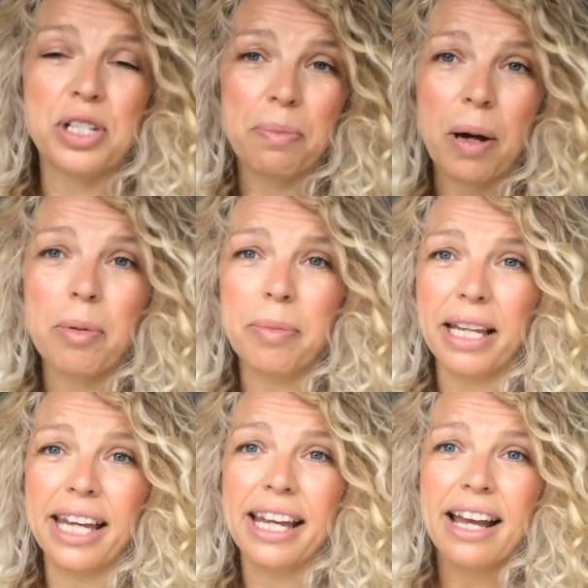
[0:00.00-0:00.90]
She
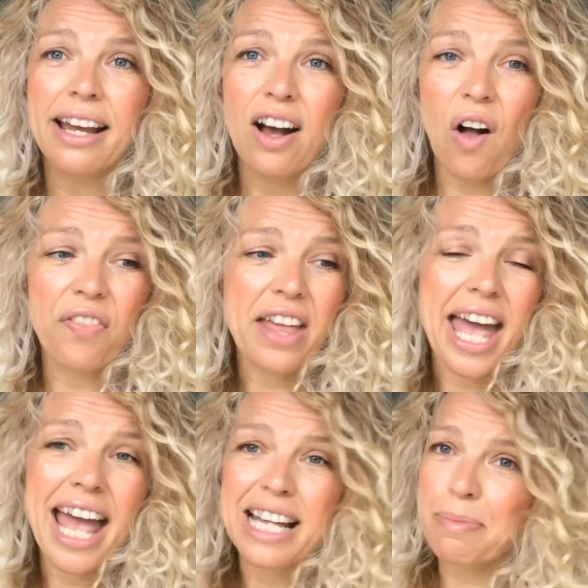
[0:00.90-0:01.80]
probably on
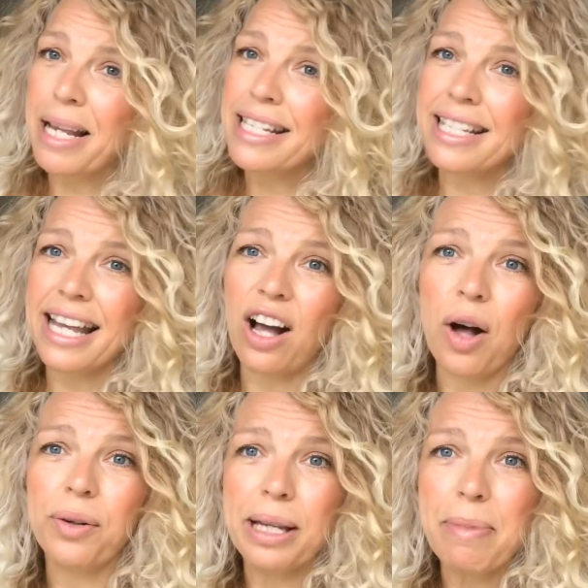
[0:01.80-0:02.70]
there explains it a
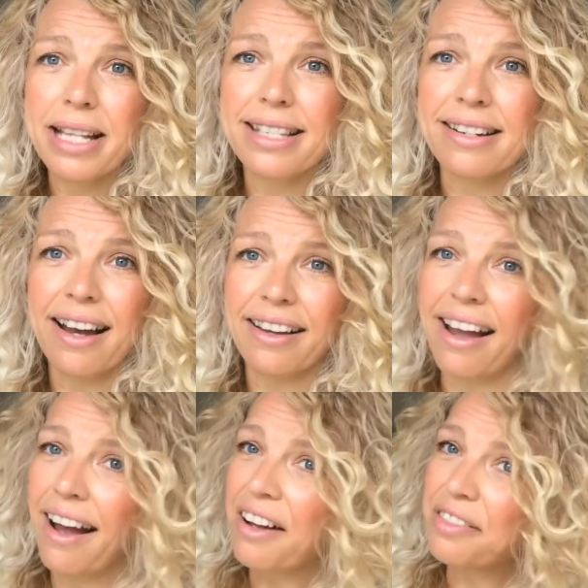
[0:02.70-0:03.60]
whole heap better than I
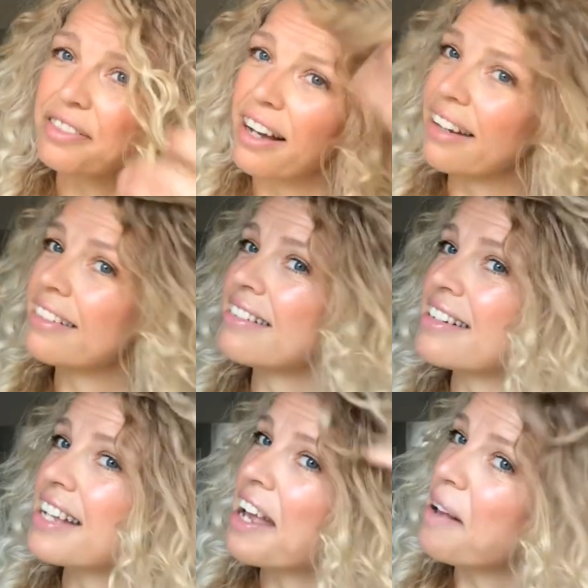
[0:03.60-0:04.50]
have,
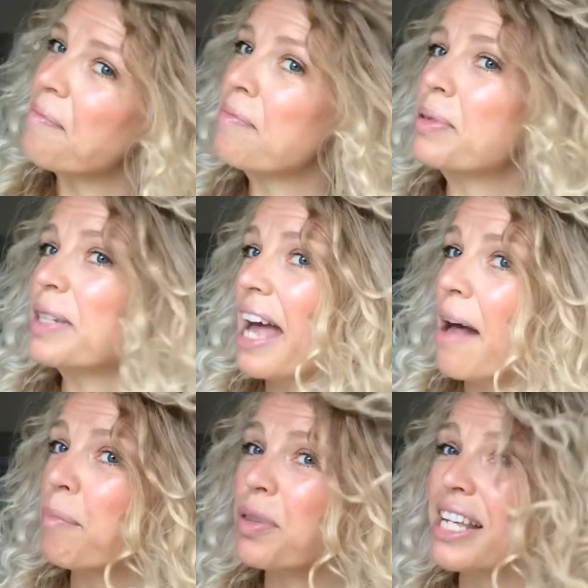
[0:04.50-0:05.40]
and um, but
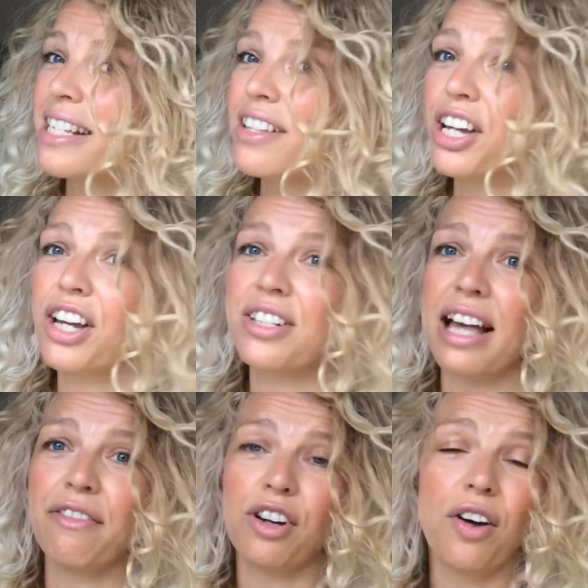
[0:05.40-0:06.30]
yeah, but these are the curls
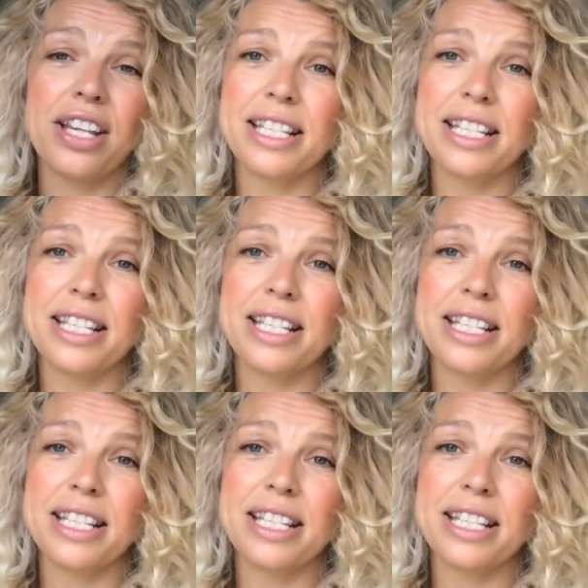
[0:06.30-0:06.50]
I've got.